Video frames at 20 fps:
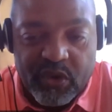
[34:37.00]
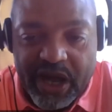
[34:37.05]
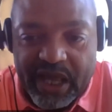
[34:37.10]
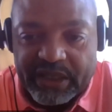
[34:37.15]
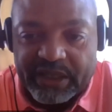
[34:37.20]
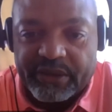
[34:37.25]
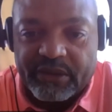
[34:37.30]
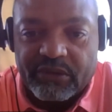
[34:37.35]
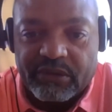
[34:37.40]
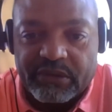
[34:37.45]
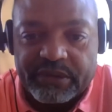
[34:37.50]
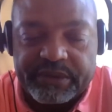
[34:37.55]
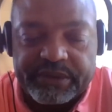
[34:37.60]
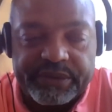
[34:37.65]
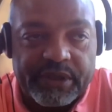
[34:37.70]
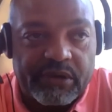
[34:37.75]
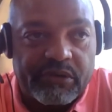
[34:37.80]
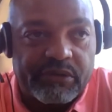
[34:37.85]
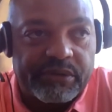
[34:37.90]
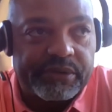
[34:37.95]
wallet
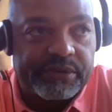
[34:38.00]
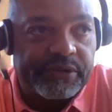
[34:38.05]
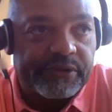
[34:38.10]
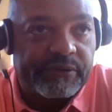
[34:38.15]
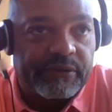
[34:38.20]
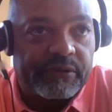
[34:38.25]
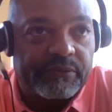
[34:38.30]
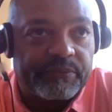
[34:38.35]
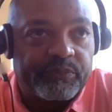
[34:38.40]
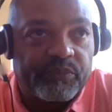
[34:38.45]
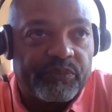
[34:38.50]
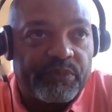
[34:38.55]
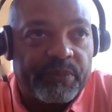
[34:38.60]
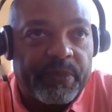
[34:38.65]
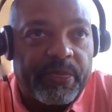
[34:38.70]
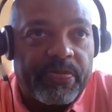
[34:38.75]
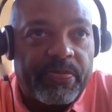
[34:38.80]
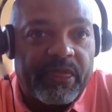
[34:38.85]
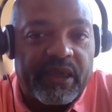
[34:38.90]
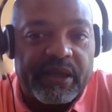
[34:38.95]
holders holders,
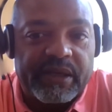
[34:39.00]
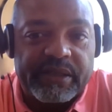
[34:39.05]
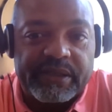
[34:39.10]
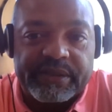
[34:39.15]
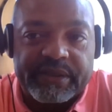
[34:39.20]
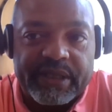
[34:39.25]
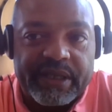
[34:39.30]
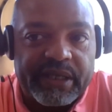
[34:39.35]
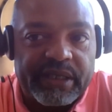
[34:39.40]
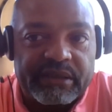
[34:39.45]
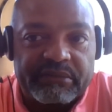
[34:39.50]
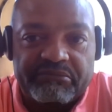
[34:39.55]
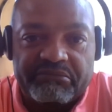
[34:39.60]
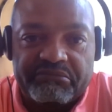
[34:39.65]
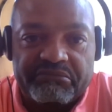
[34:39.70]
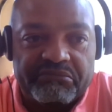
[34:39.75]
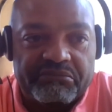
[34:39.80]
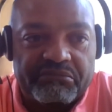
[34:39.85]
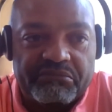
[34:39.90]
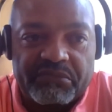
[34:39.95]
and he's like
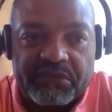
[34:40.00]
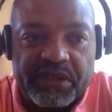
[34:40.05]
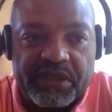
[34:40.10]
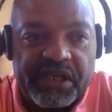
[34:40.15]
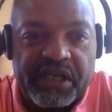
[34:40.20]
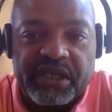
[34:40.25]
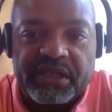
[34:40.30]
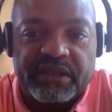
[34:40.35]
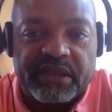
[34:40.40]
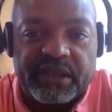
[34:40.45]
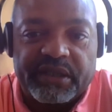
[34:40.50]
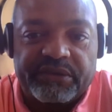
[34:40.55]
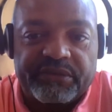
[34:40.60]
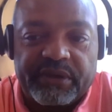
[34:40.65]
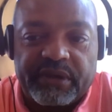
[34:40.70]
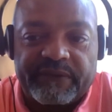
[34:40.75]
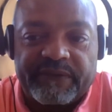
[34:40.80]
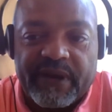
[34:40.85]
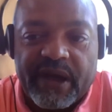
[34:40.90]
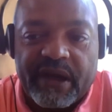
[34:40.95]
easily
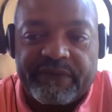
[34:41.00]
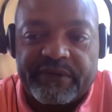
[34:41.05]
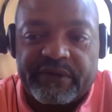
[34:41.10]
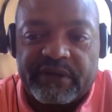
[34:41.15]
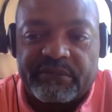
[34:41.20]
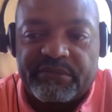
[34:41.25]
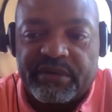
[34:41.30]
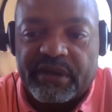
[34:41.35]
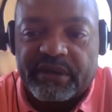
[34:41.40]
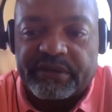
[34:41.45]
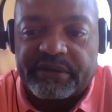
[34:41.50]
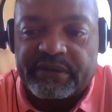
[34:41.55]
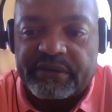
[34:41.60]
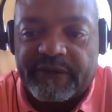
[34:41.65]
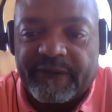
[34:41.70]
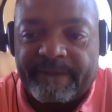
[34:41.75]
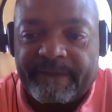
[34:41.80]
three to five hundred bucks.